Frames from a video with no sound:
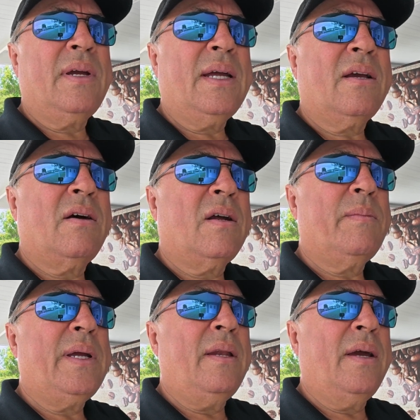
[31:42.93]
get caught up
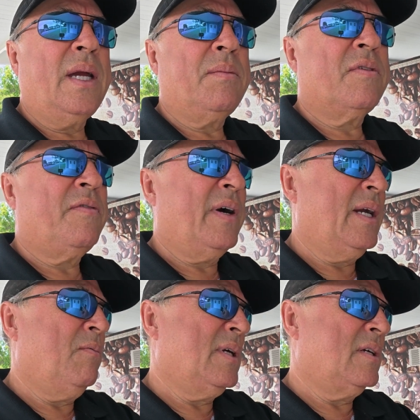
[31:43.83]
in names.
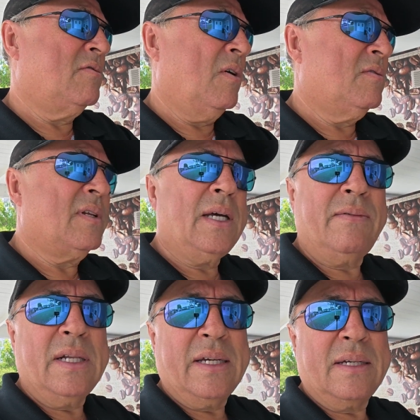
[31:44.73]
Find what the roast
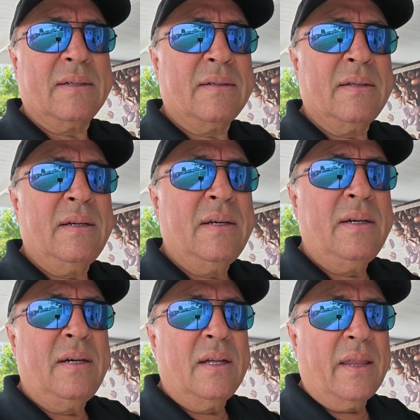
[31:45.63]
level is.
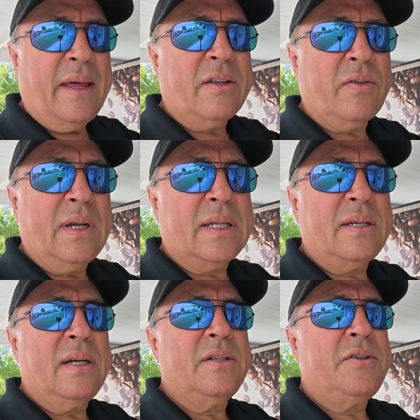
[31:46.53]
That's gonna
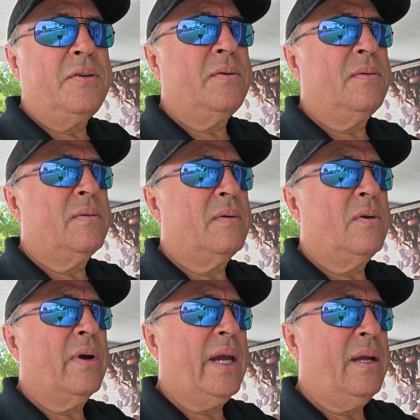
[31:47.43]
tell you,
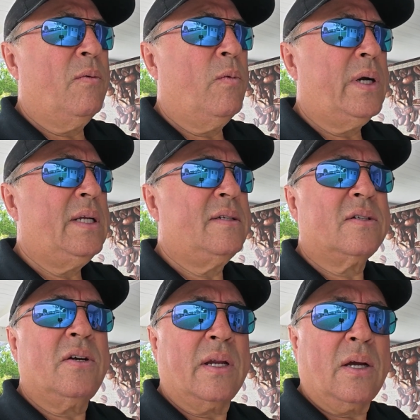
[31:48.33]
okay, where this is
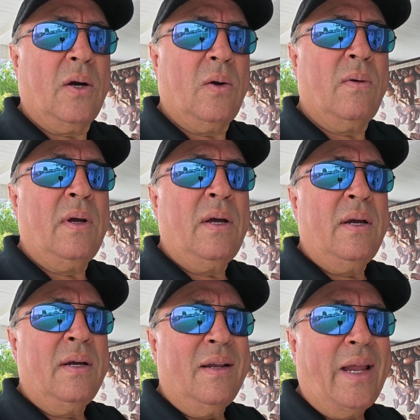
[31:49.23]
gonna go.
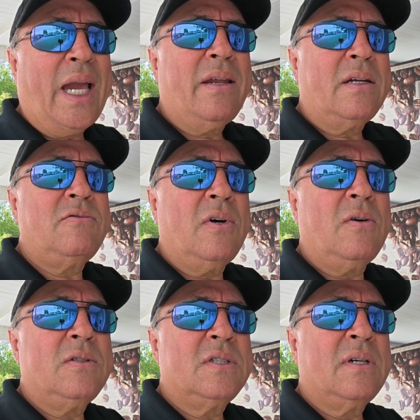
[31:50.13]
Lighter
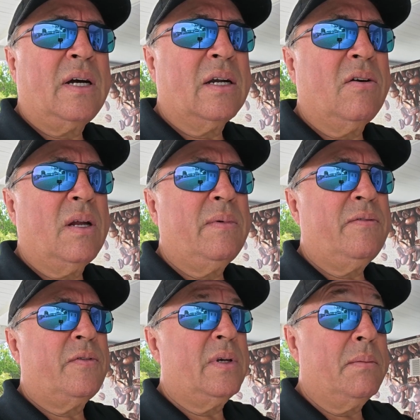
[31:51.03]
roasts are gonna be,
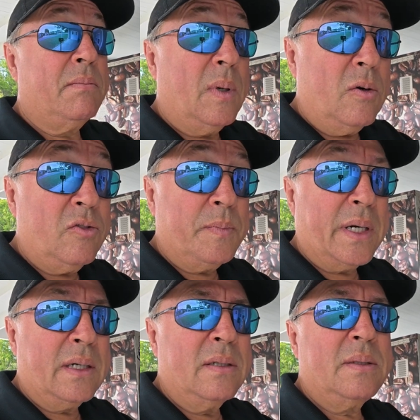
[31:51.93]
for the most
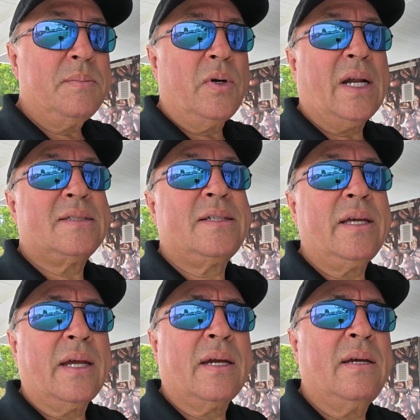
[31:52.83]
part, more
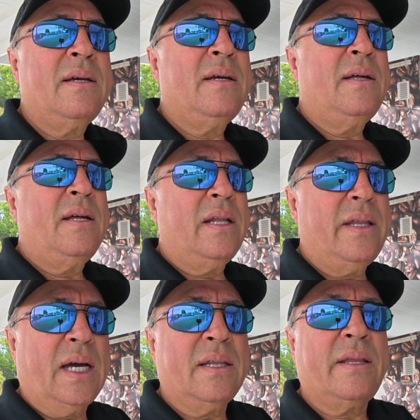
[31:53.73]
acidic
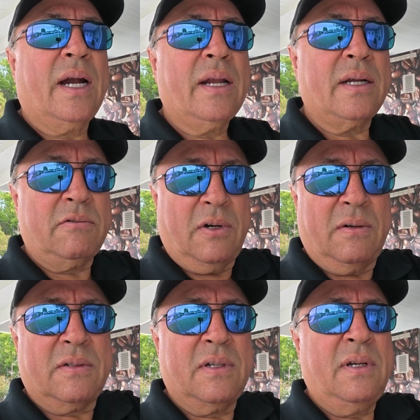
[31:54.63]
than darker
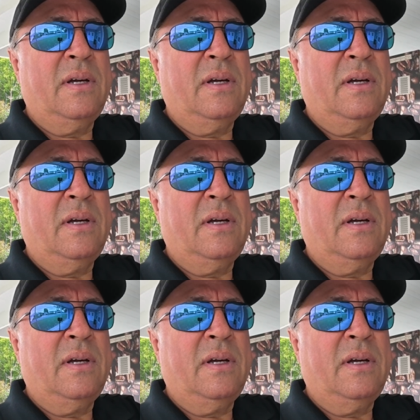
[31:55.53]
roasts.